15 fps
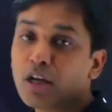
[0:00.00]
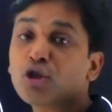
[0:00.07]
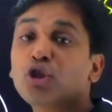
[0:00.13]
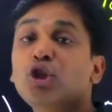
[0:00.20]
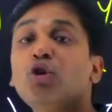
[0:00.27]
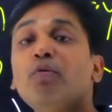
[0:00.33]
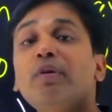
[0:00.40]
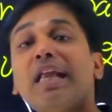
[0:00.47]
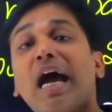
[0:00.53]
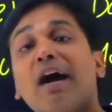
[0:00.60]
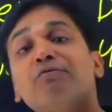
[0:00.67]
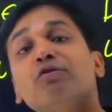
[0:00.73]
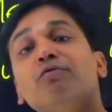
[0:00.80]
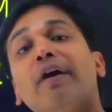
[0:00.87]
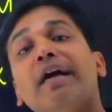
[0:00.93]
So you will
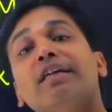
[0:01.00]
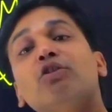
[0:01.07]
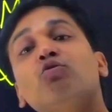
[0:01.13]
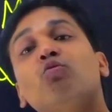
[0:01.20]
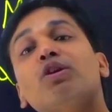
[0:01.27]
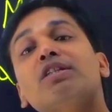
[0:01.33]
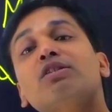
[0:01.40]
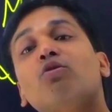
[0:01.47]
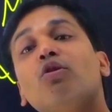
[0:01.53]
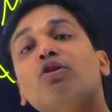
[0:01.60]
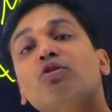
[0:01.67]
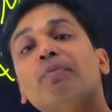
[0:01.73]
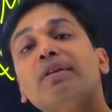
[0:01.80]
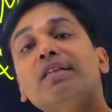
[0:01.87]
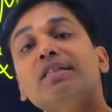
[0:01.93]
have to find out what is going
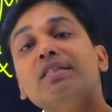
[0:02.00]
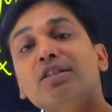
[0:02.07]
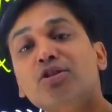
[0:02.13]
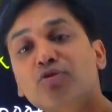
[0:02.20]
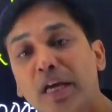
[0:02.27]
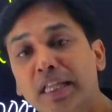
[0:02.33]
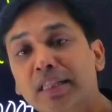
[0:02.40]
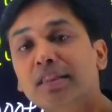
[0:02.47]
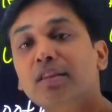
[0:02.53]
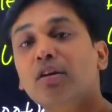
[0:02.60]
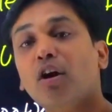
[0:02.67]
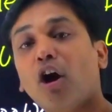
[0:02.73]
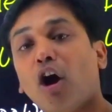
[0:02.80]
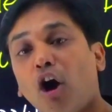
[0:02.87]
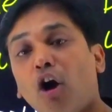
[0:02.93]
to be the strength
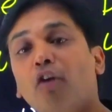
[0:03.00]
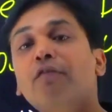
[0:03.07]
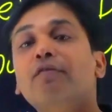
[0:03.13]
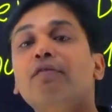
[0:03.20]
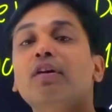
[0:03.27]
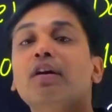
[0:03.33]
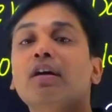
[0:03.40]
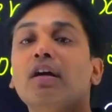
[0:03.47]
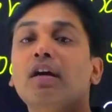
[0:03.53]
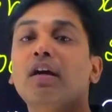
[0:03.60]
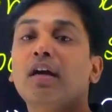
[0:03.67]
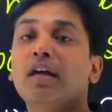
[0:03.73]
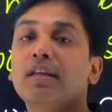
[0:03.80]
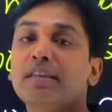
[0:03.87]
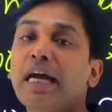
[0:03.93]
of
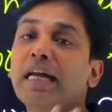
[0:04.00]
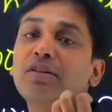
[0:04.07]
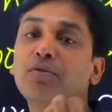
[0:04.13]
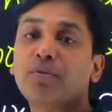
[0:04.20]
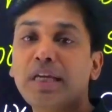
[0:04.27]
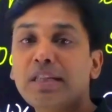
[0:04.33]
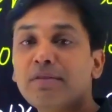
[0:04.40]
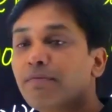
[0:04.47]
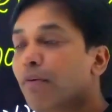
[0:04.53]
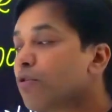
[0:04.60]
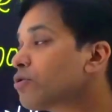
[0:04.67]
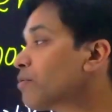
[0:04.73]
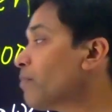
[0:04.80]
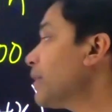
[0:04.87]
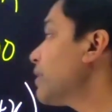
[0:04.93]
that
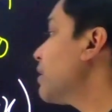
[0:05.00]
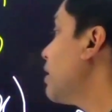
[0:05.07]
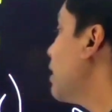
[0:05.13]
reinforcement.